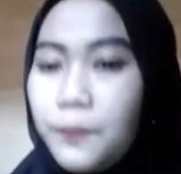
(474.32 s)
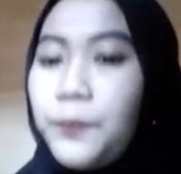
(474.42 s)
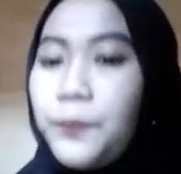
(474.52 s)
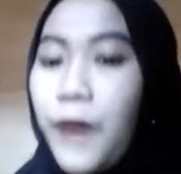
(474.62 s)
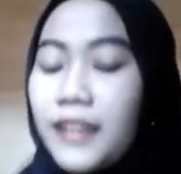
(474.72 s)

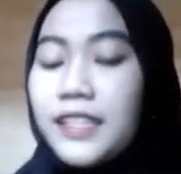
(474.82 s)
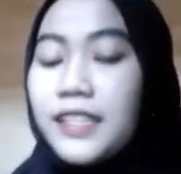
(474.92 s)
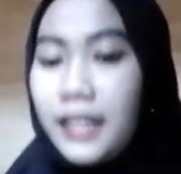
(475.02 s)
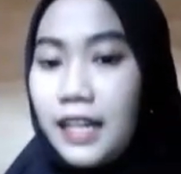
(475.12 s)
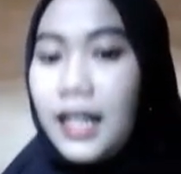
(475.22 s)

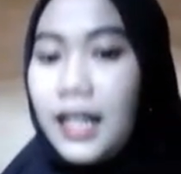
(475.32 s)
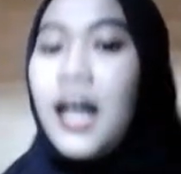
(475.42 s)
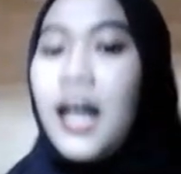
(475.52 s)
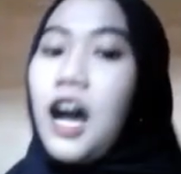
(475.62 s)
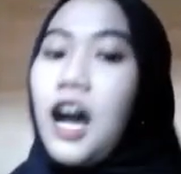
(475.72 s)
practical.
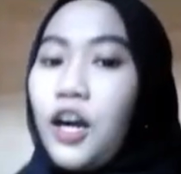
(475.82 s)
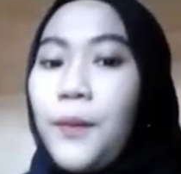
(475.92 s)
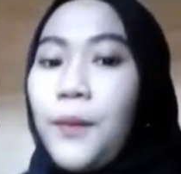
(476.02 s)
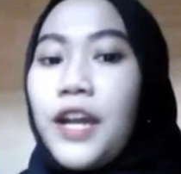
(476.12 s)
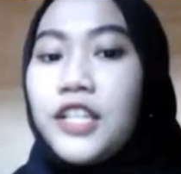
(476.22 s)
A
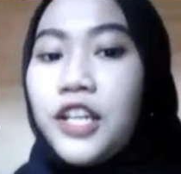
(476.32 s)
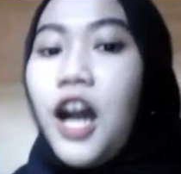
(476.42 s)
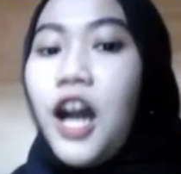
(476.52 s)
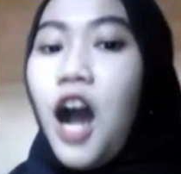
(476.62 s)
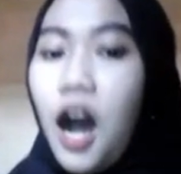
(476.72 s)
combination
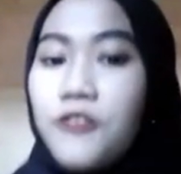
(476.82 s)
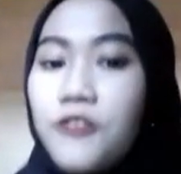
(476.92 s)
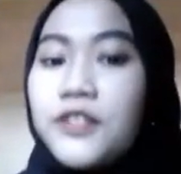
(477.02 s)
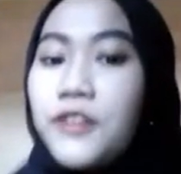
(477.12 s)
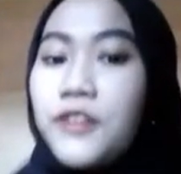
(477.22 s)
of
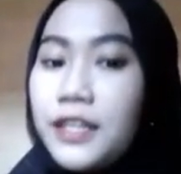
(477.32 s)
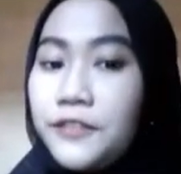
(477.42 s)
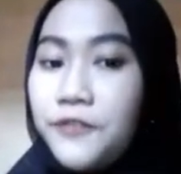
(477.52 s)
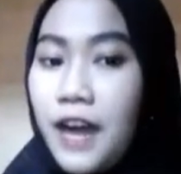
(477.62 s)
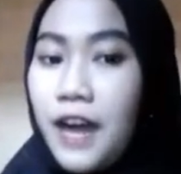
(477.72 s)

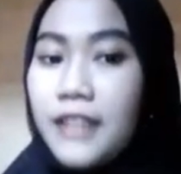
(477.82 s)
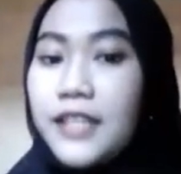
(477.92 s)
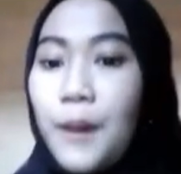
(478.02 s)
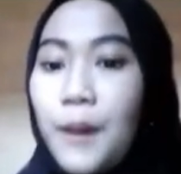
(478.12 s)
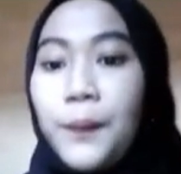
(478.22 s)
stratified
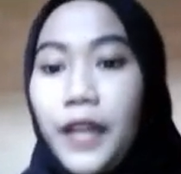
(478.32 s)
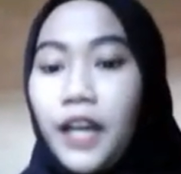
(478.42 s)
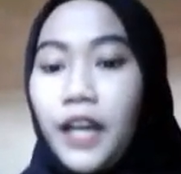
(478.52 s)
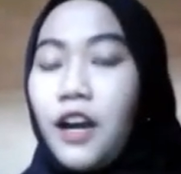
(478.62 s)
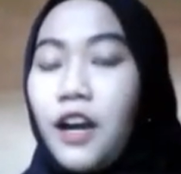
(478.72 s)
sampling,
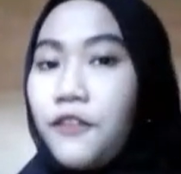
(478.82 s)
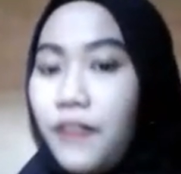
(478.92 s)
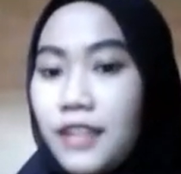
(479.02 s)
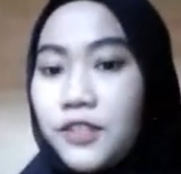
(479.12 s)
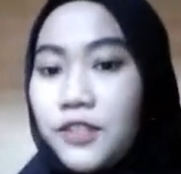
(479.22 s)
of
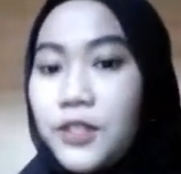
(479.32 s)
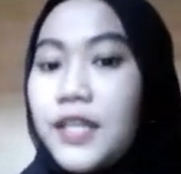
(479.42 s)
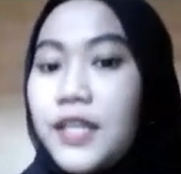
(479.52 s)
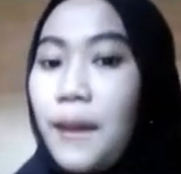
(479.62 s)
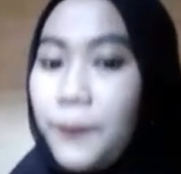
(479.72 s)
cluster
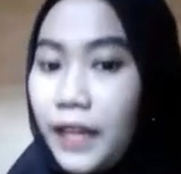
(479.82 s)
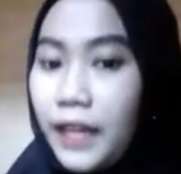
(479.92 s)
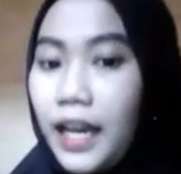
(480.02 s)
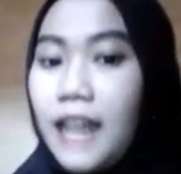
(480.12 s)
sampling, and